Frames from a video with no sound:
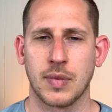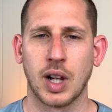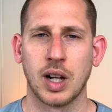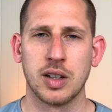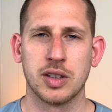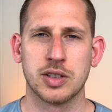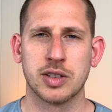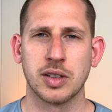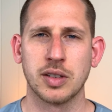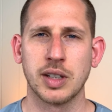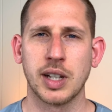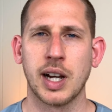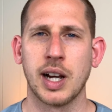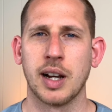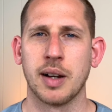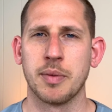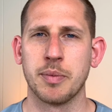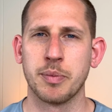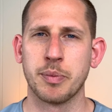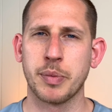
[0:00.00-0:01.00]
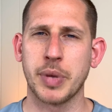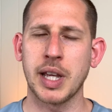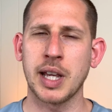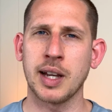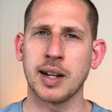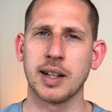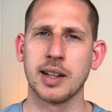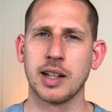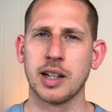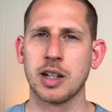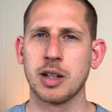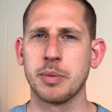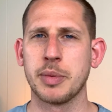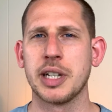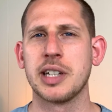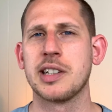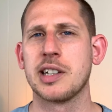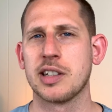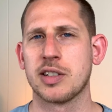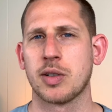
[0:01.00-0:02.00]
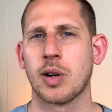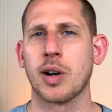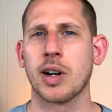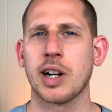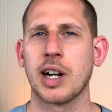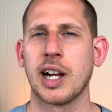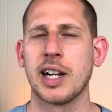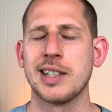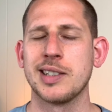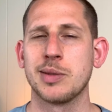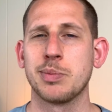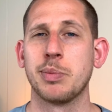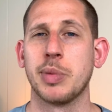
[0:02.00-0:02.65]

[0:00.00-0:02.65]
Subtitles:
So yeah, being a little bit disorganized,